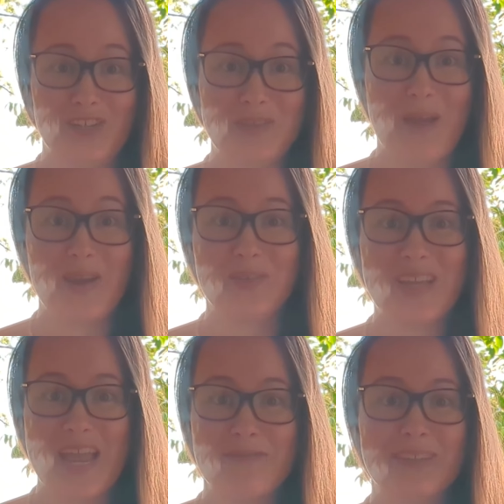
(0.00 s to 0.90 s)
judging panel
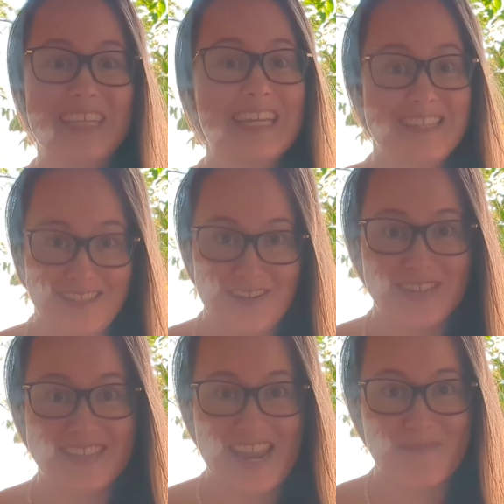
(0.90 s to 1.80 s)
table is an
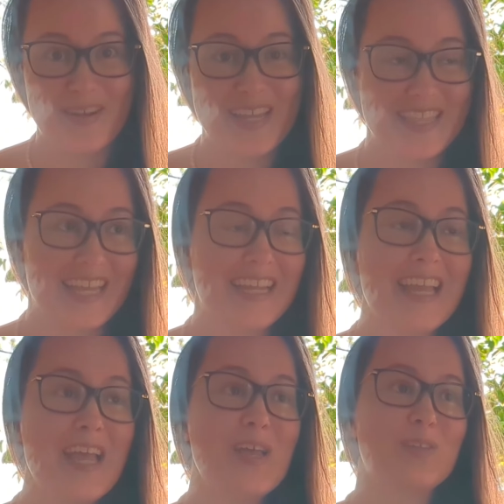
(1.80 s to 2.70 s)
understatement, I think.
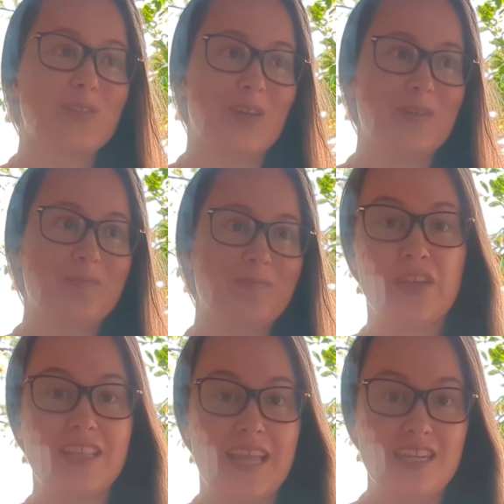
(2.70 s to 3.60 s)
So,
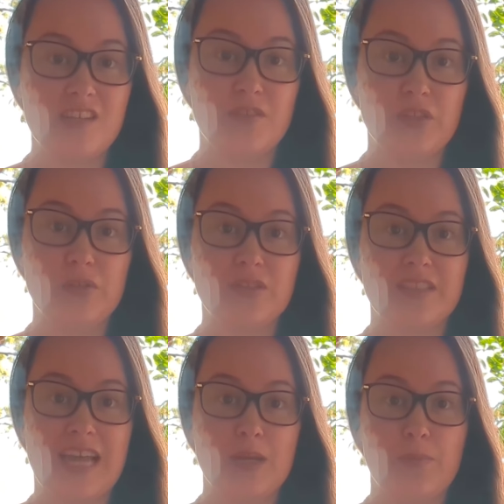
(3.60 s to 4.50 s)
looking at interviews
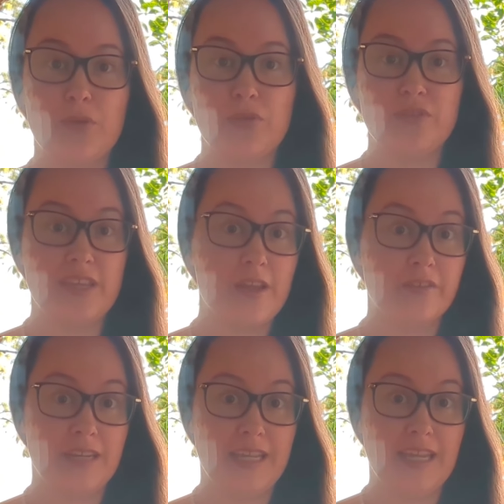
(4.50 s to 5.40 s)
that both
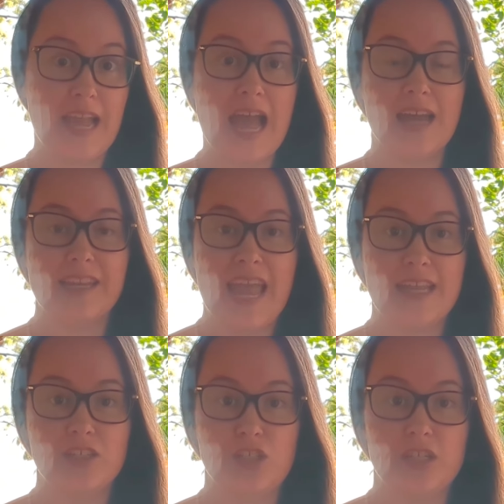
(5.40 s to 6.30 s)
Yiyun Li and
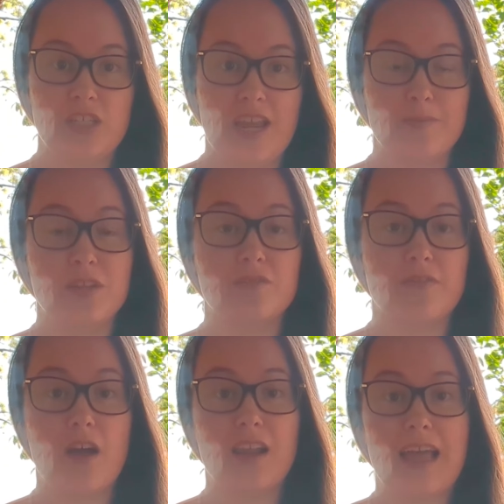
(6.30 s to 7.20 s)
head judge Edmund de
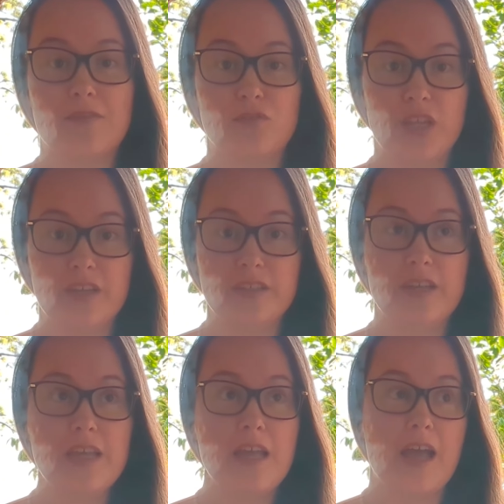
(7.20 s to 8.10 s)
Waal have done
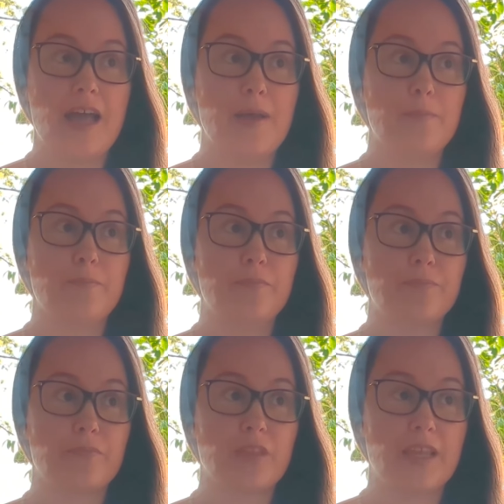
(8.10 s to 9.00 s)

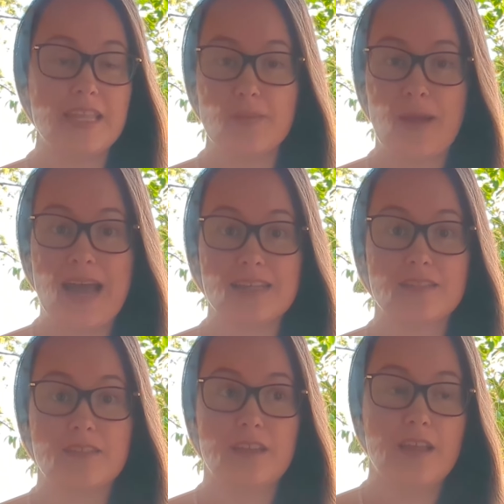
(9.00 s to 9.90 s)
um, in the
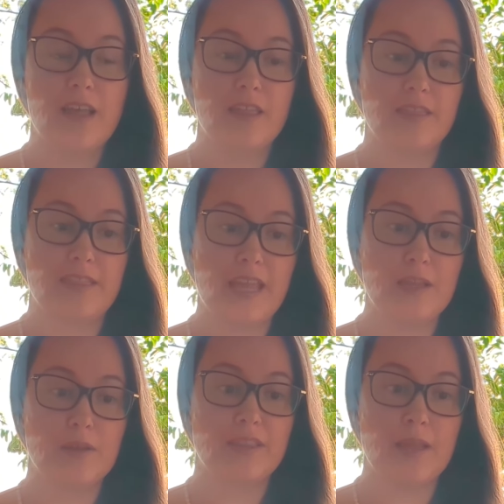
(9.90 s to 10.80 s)
past,
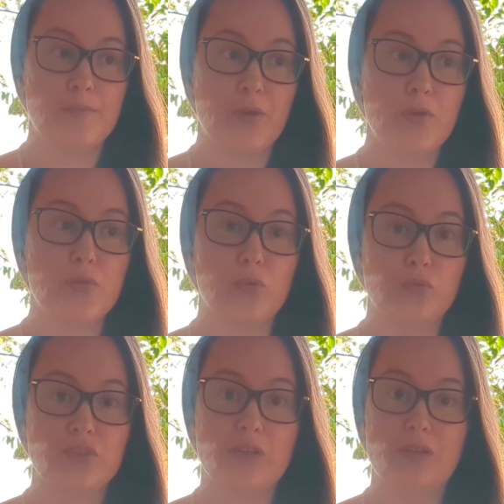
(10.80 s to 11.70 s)
they they both
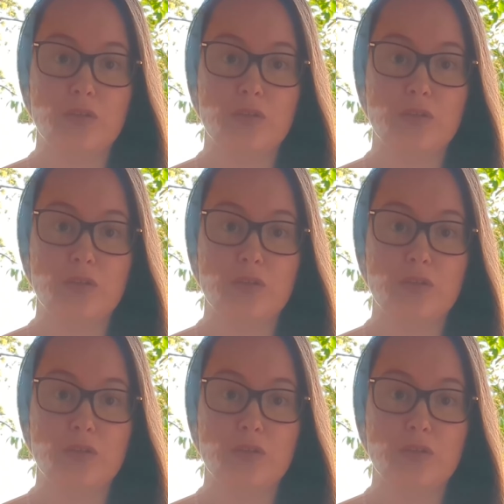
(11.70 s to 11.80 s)
also